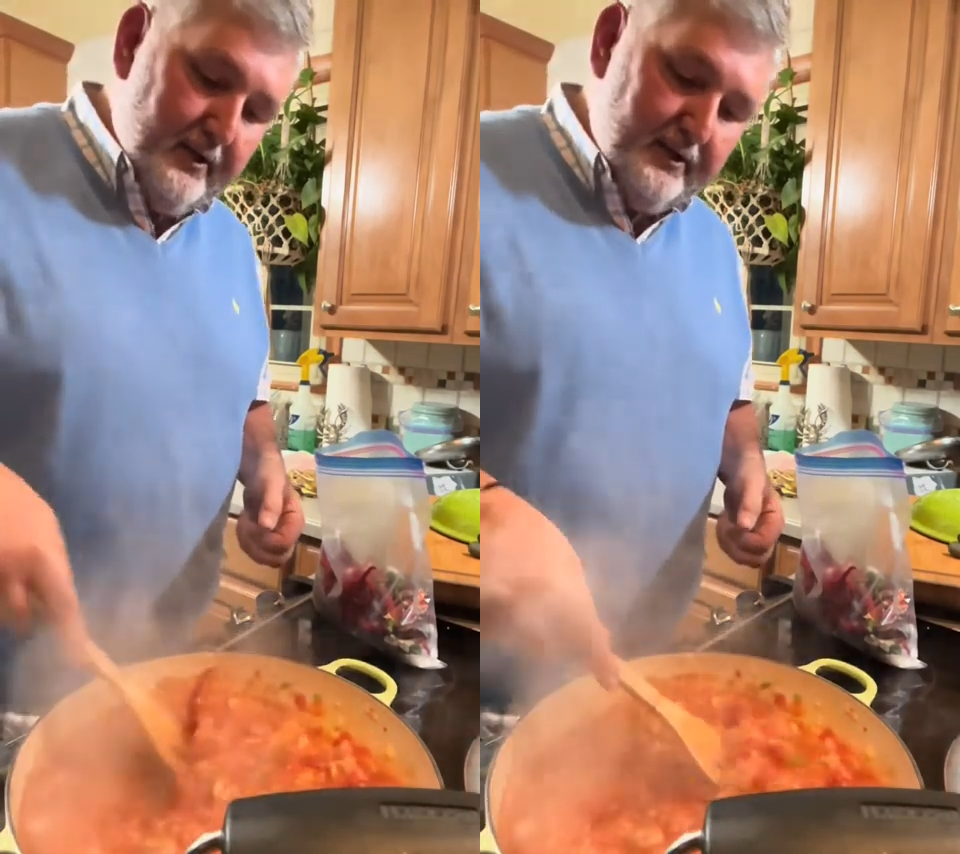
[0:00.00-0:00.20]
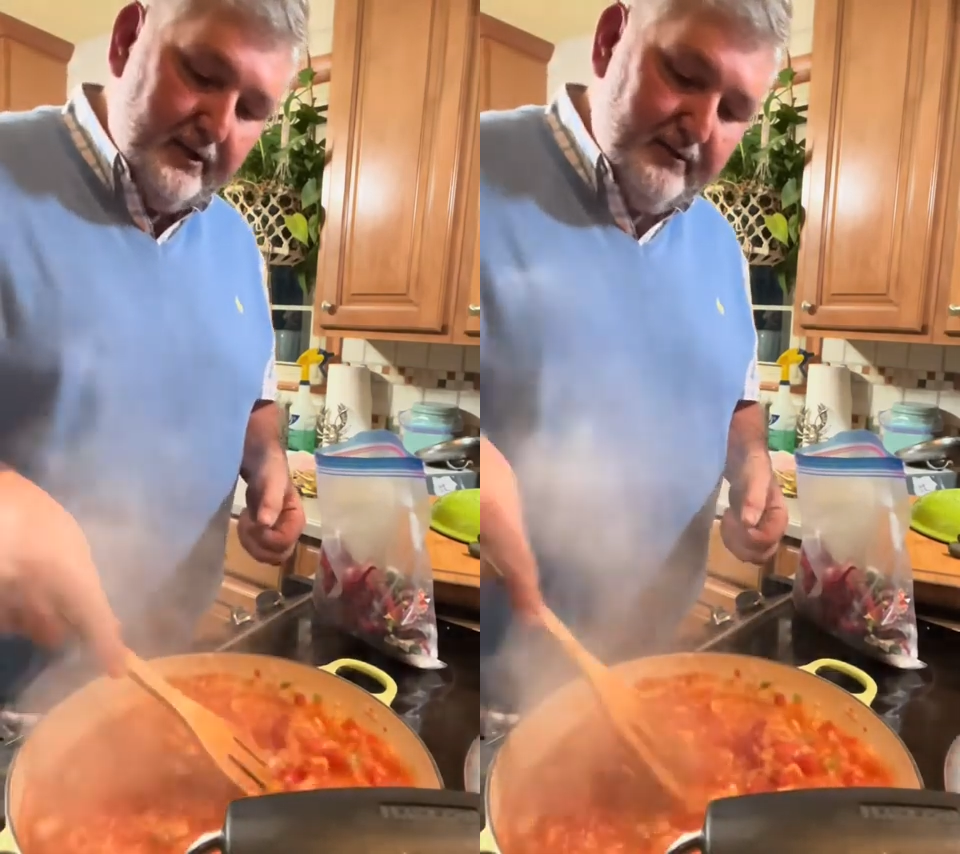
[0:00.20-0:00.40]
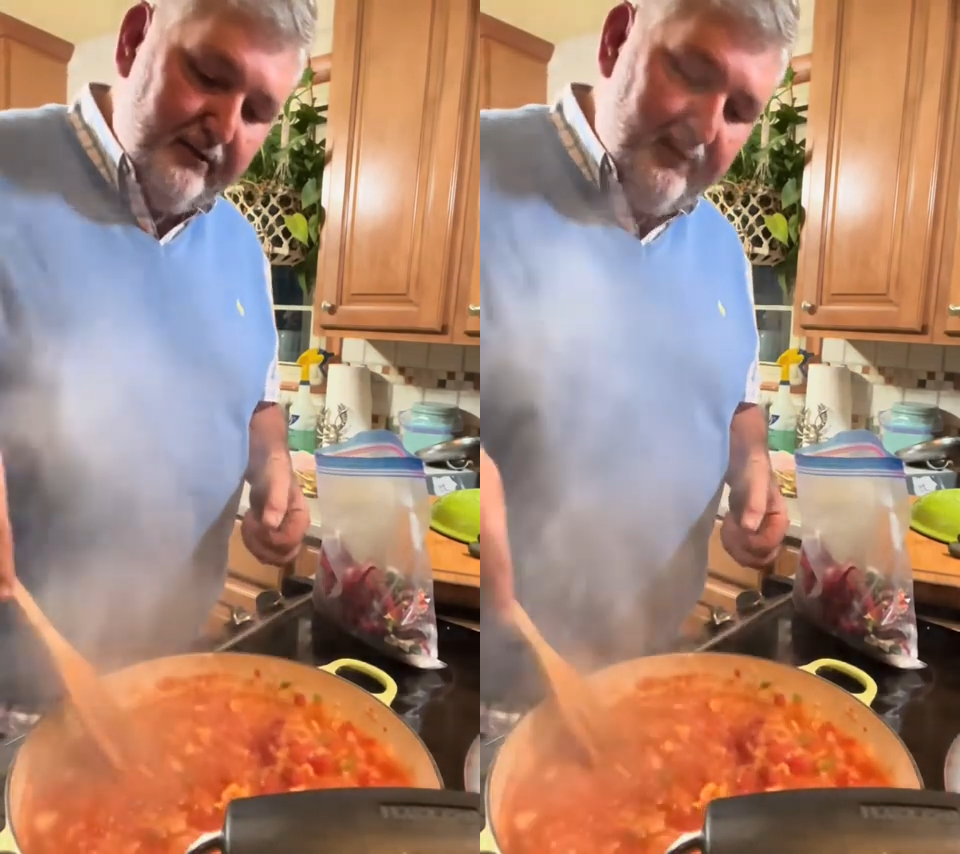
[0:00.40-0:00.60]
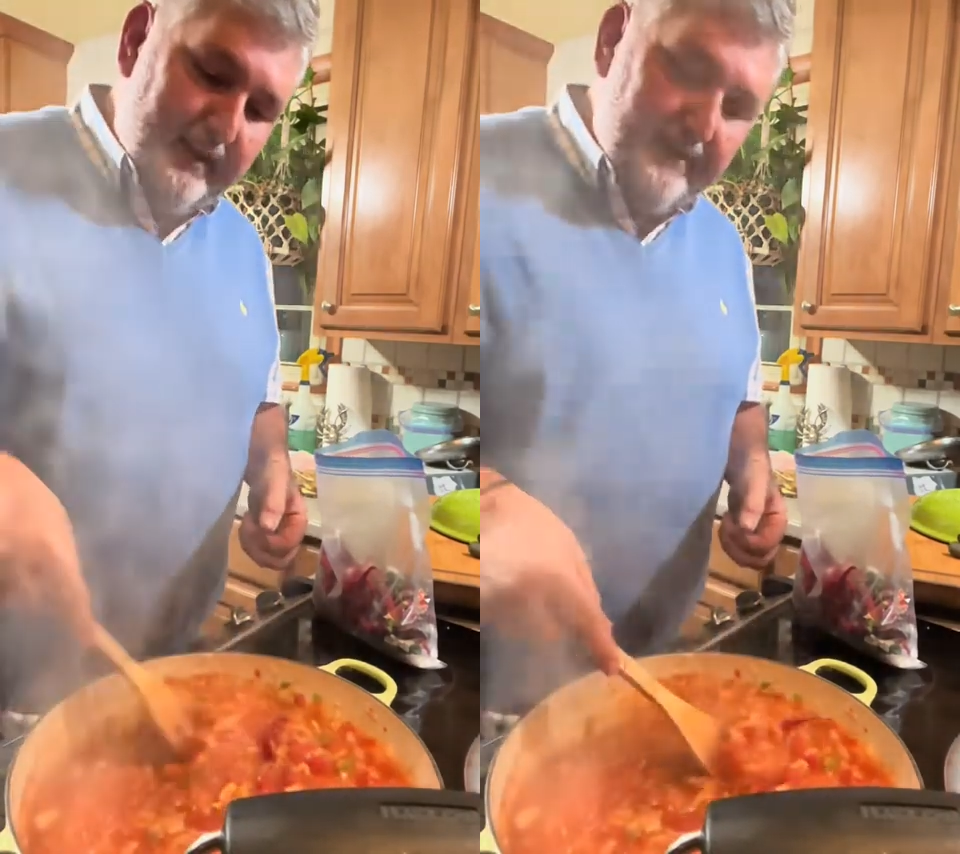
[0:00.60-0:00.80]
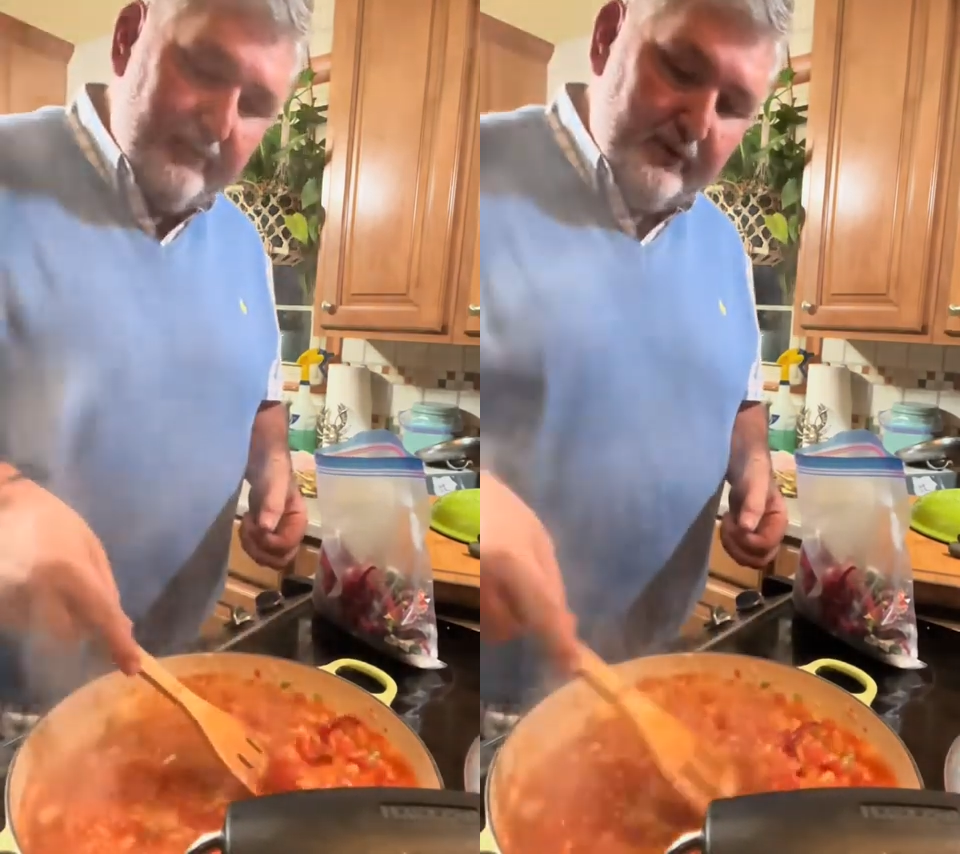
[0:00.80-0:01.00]
of those
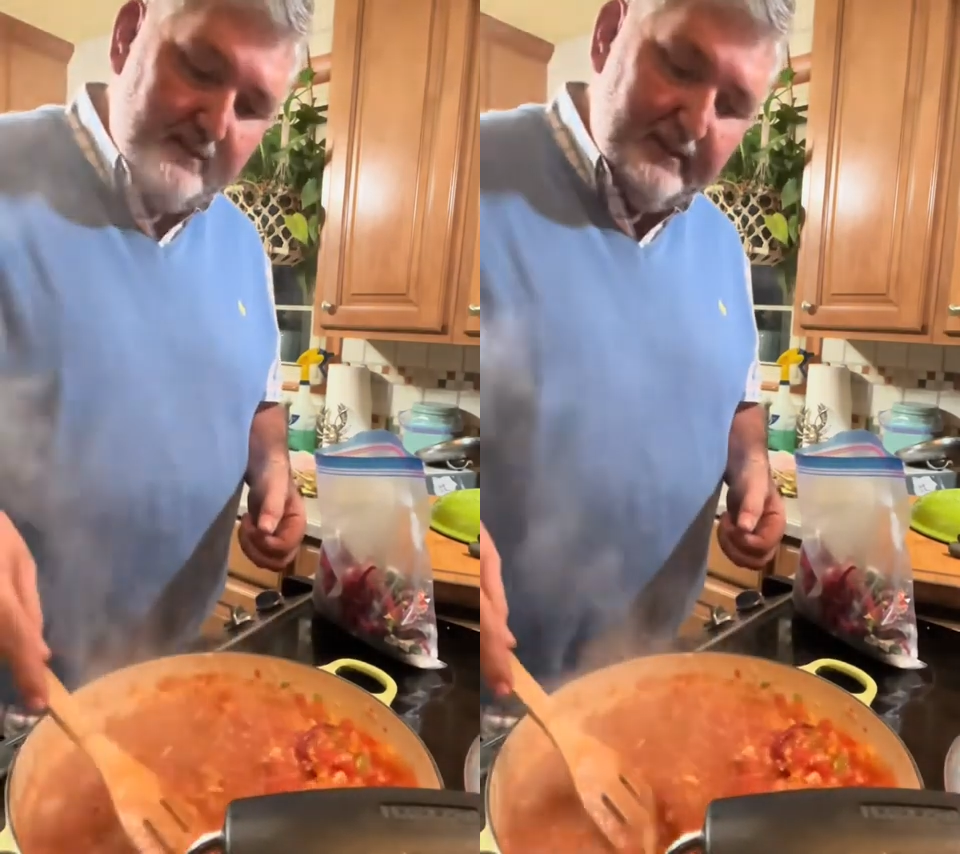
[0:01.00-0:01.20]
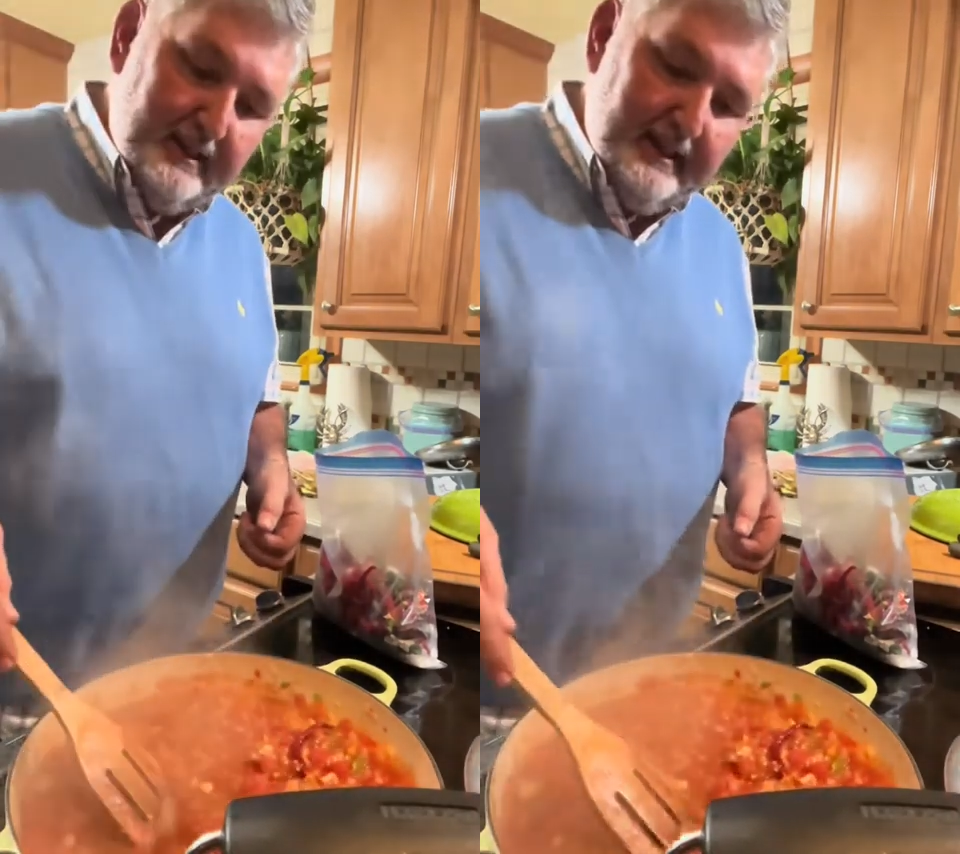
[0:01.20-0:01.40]
flavors.